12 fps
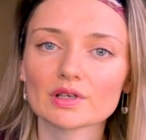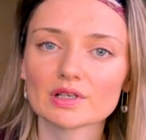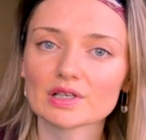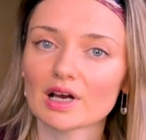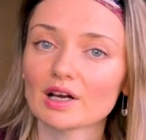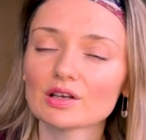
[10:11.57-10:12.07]

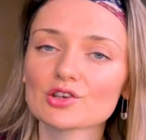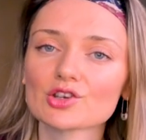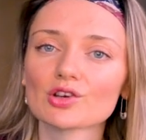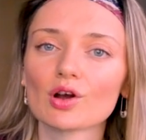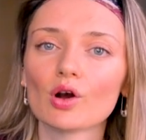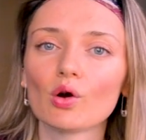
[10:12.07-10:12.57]

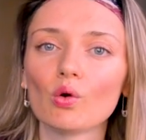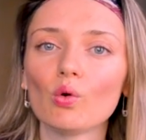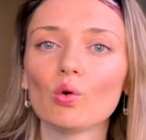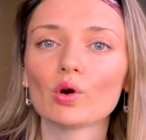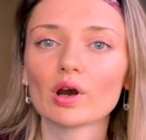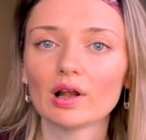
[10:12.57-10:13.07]
such
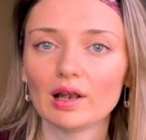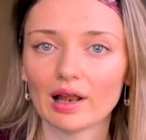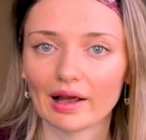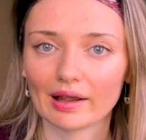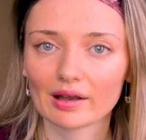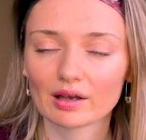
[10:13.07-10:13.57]
or
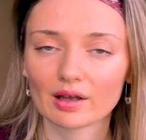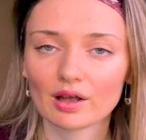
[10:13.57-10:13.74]
like.